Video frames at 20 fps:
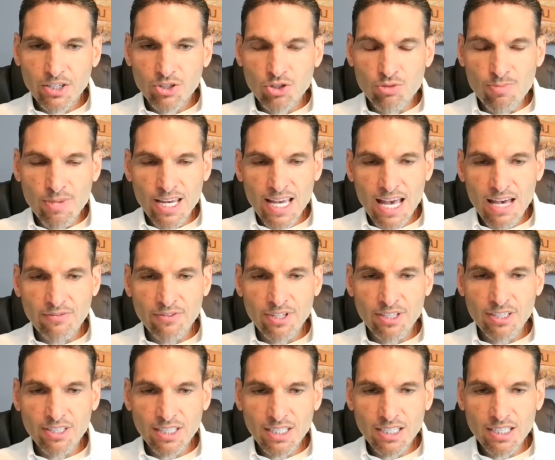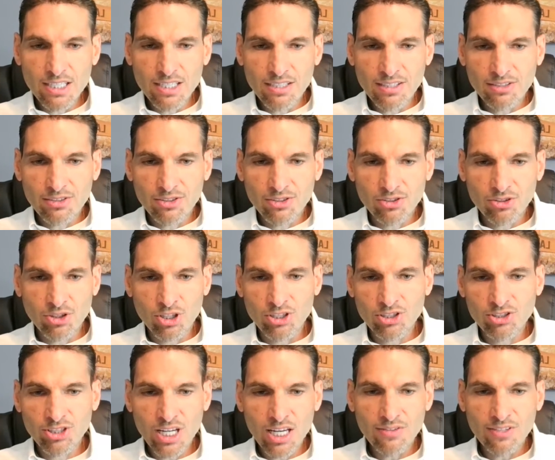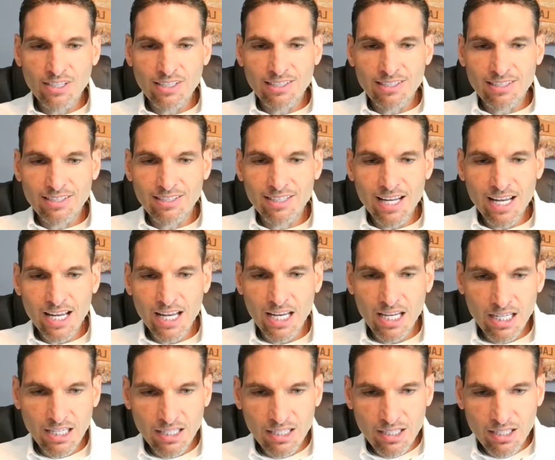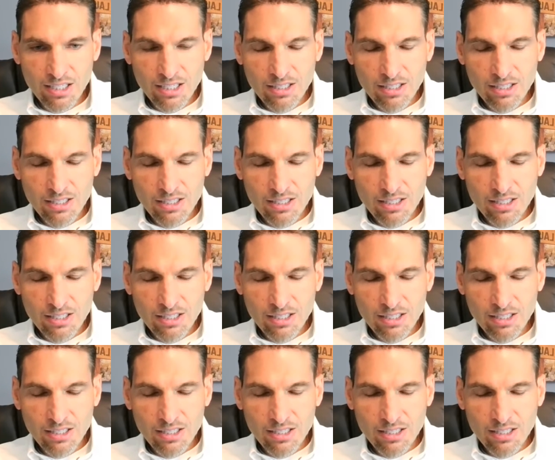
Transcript: You may have a need to start saving today